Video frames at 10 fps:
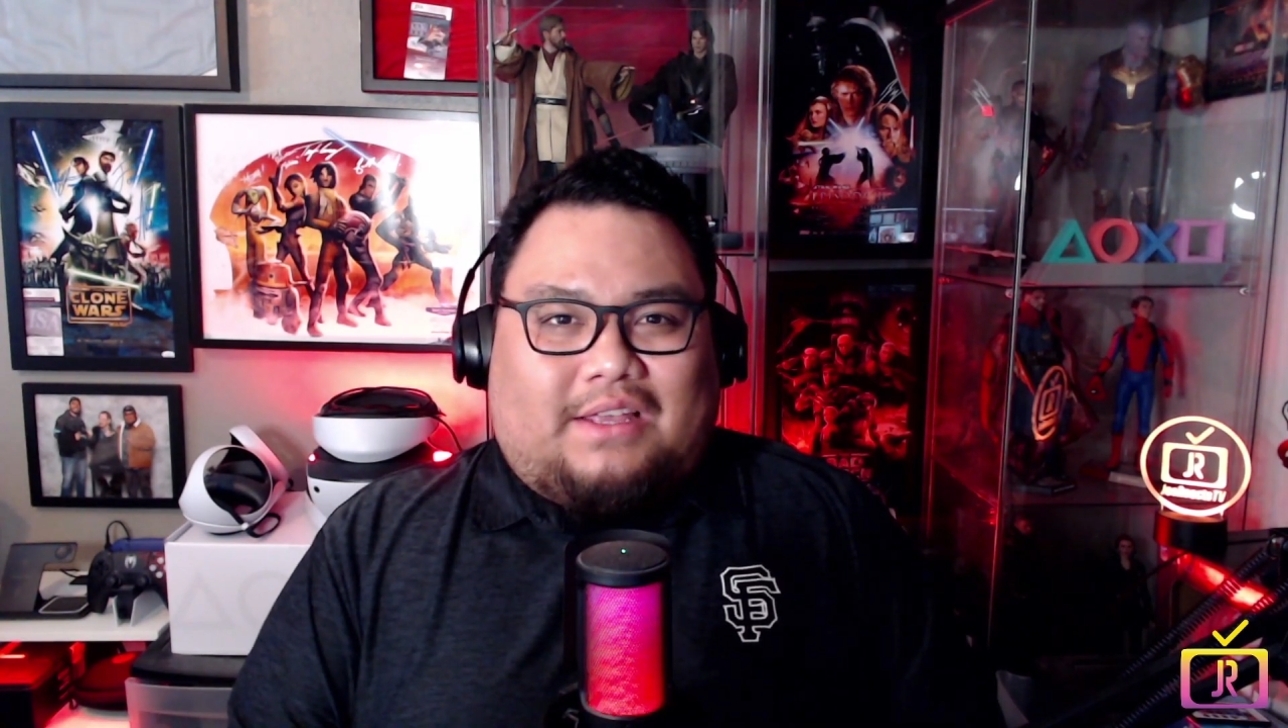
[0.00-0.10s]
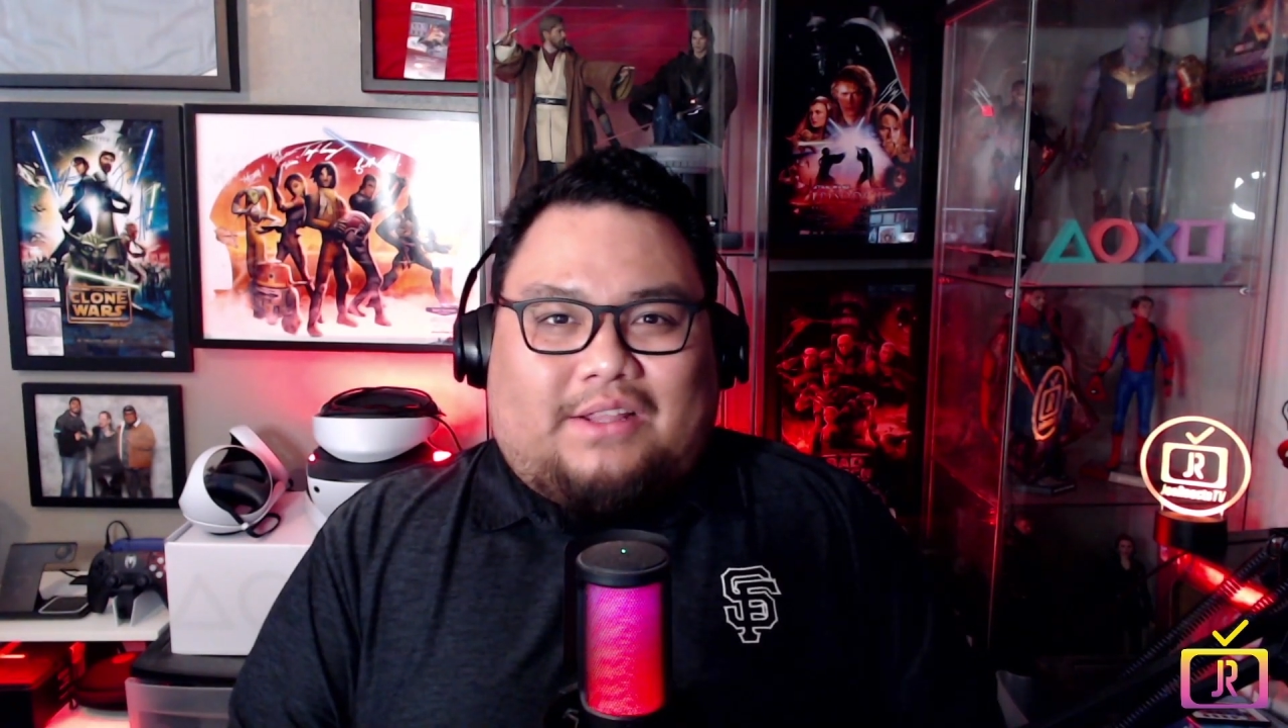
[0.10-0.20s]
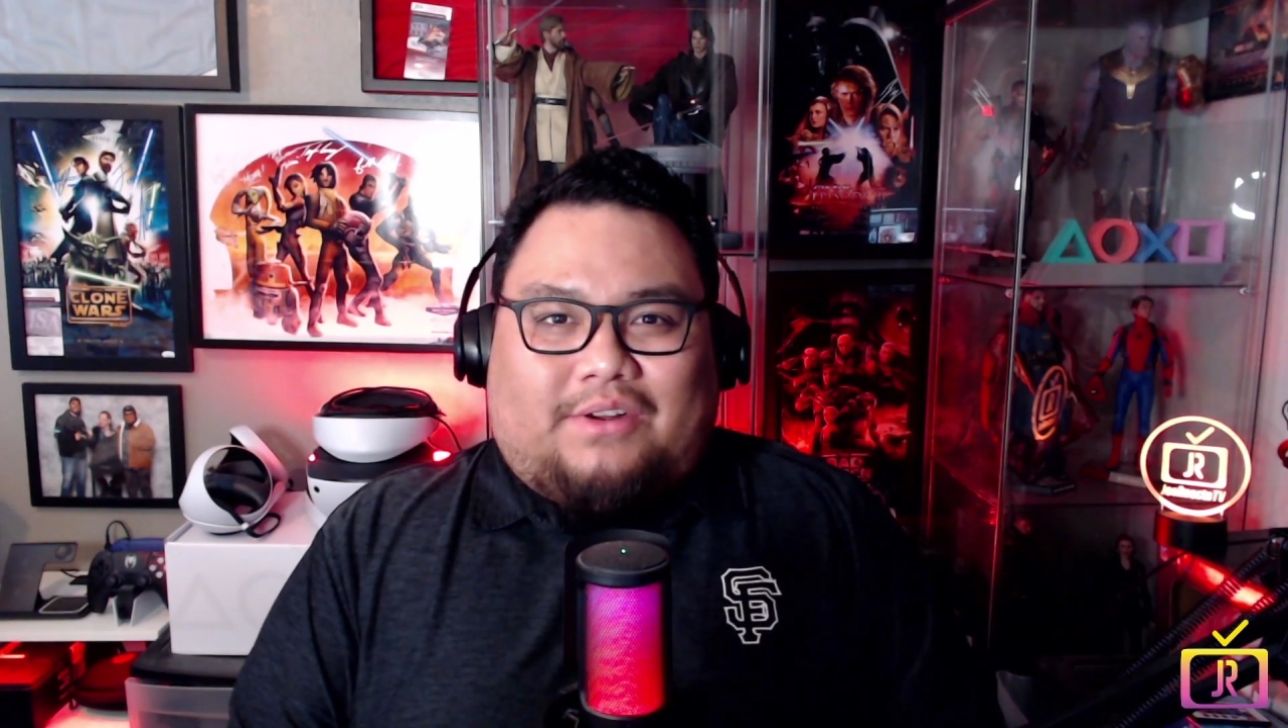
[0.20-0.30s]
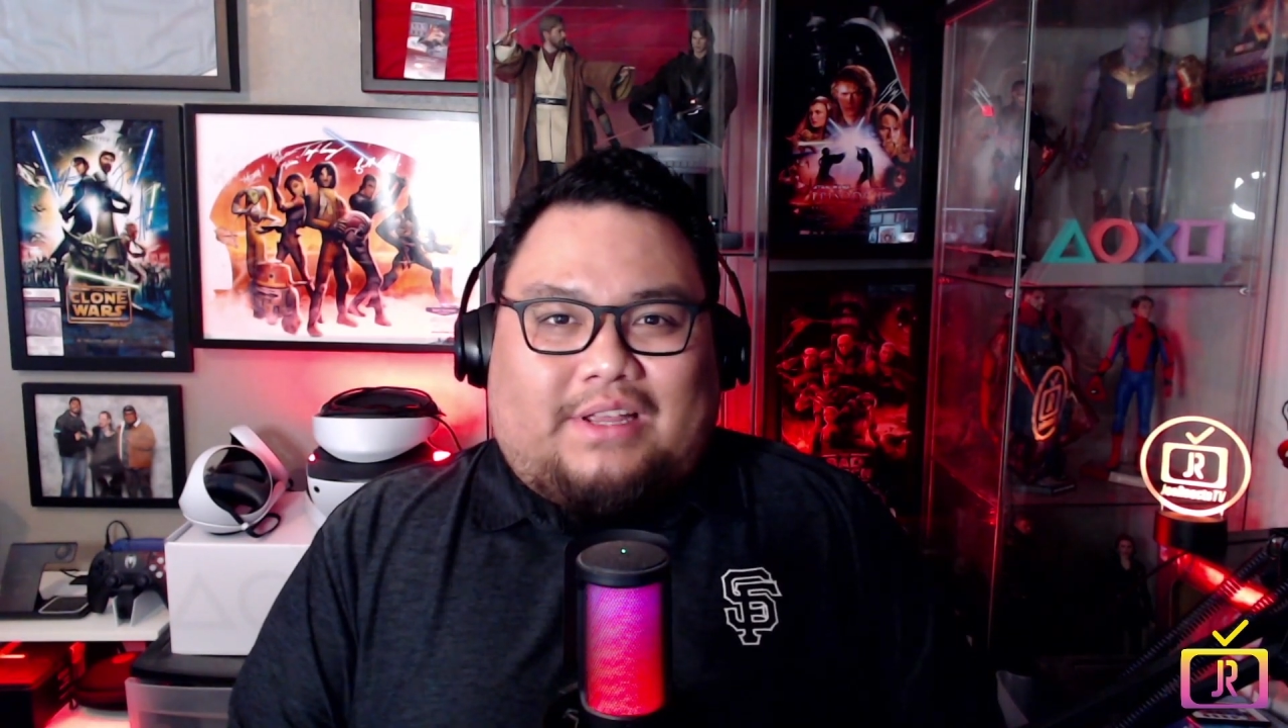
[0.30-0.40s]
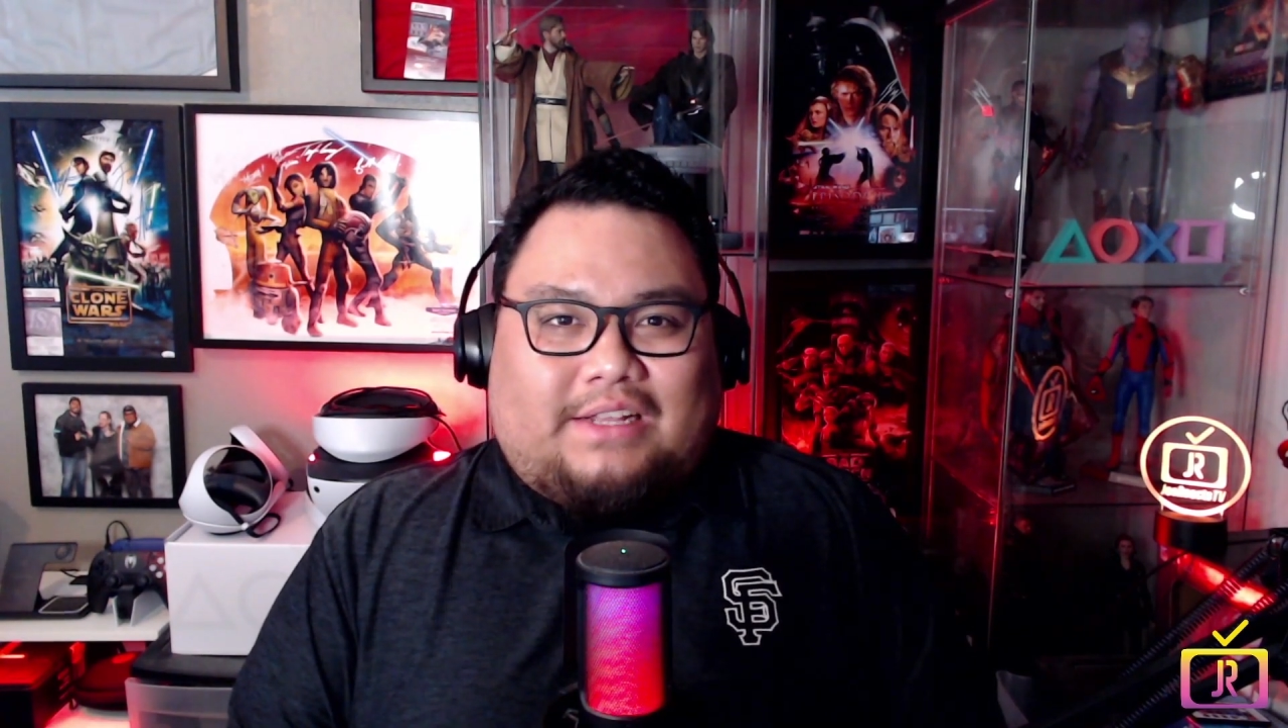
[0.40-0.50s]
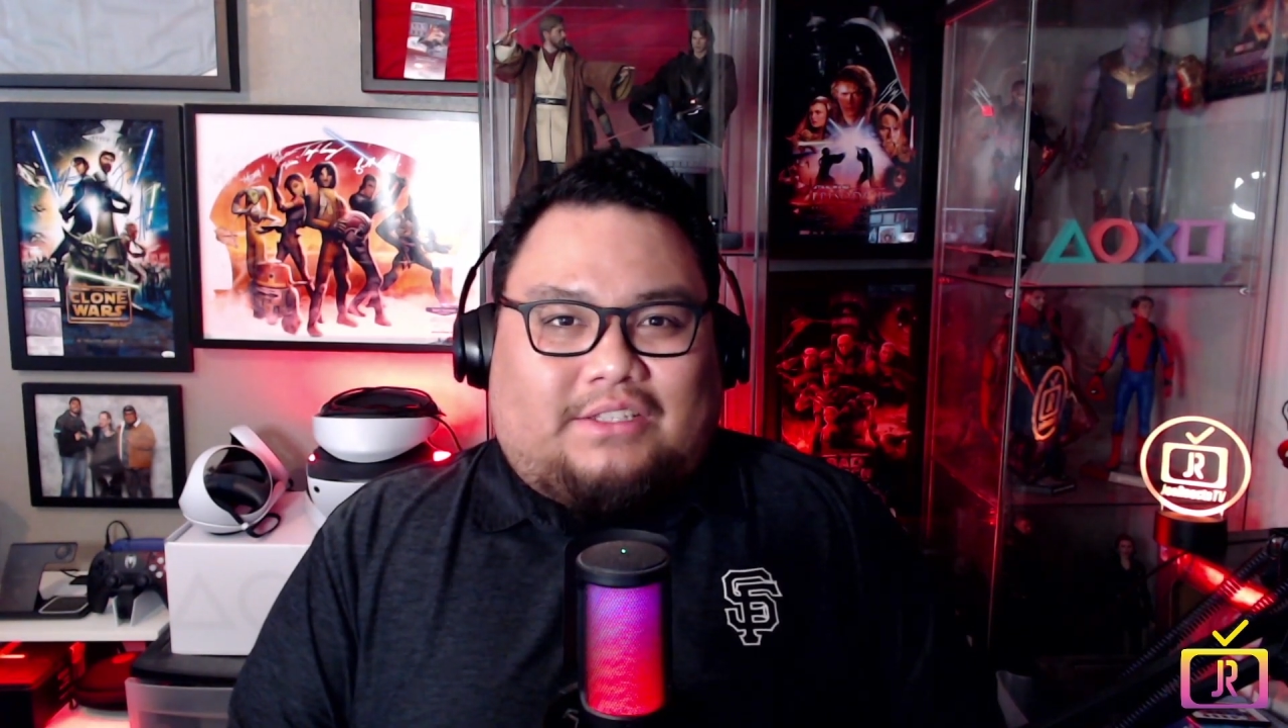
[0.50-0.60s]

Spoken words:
they're going to get